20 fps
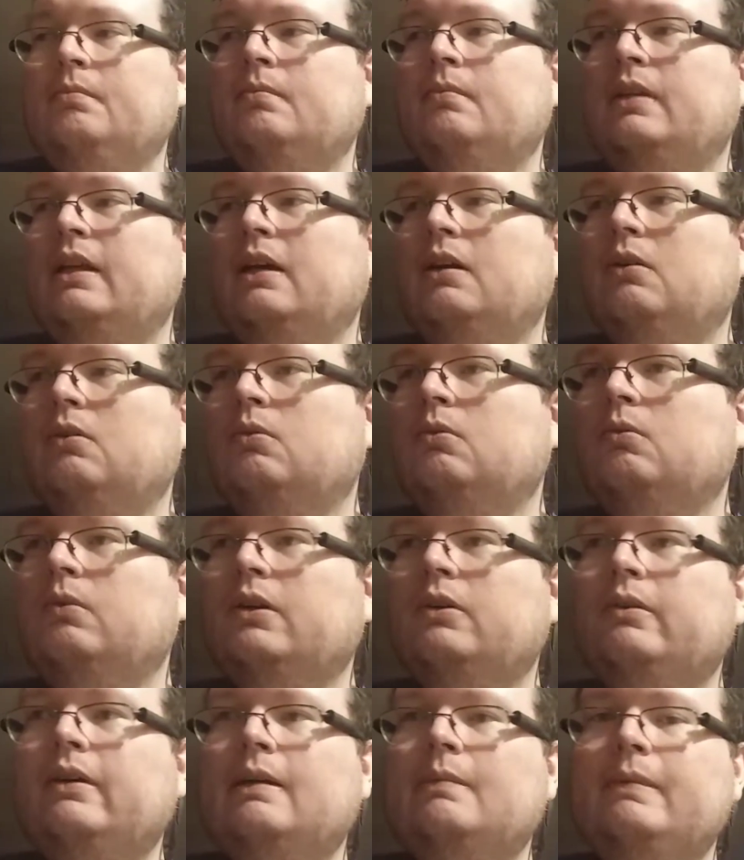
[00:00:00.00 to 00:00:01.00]
Now, what
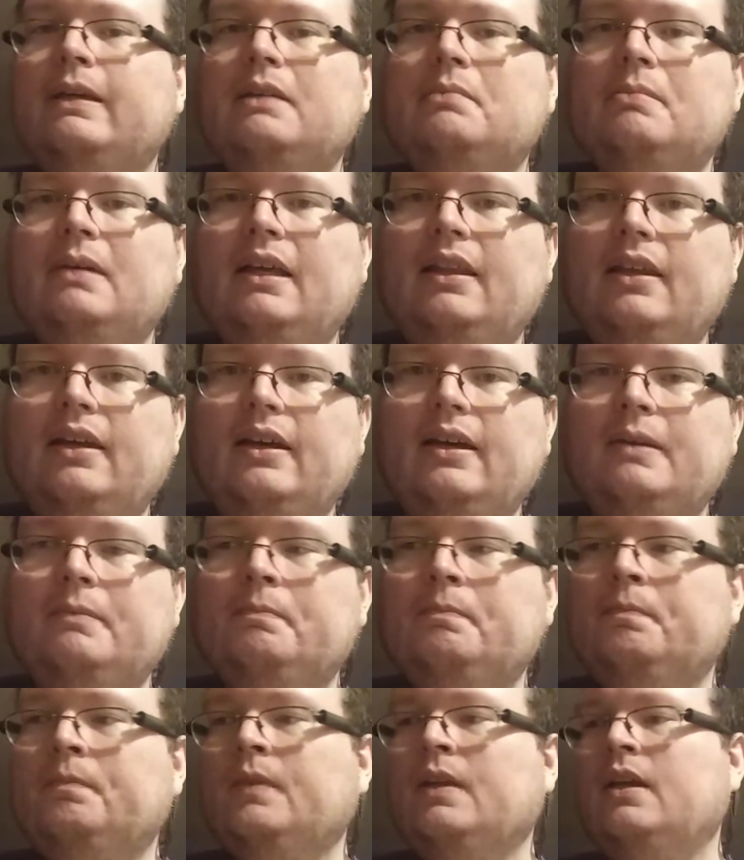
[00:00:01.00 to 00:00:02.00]
do I mean by that?
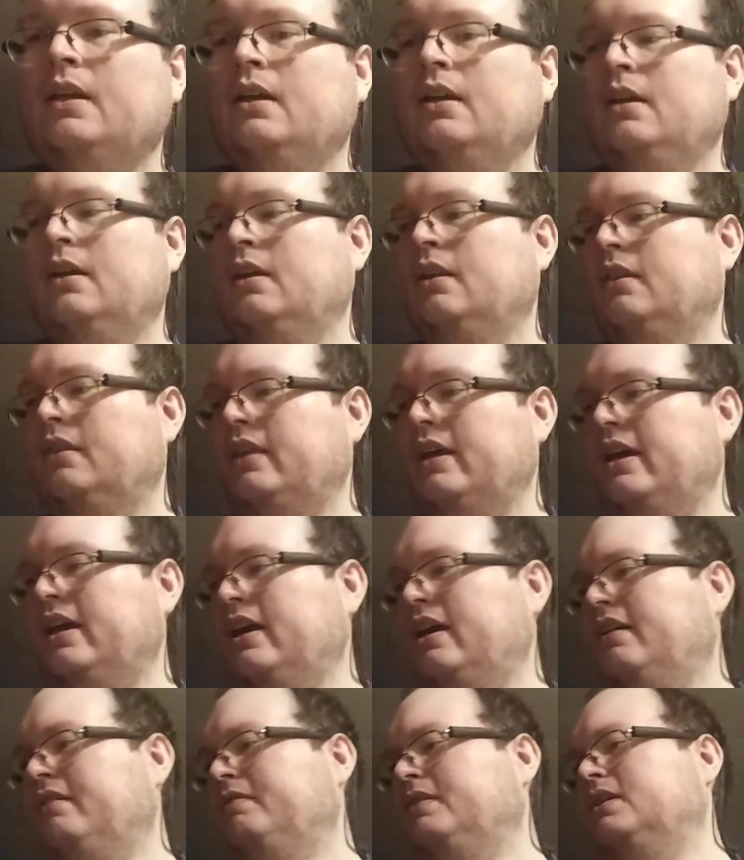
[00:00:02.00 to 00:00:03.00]
They have these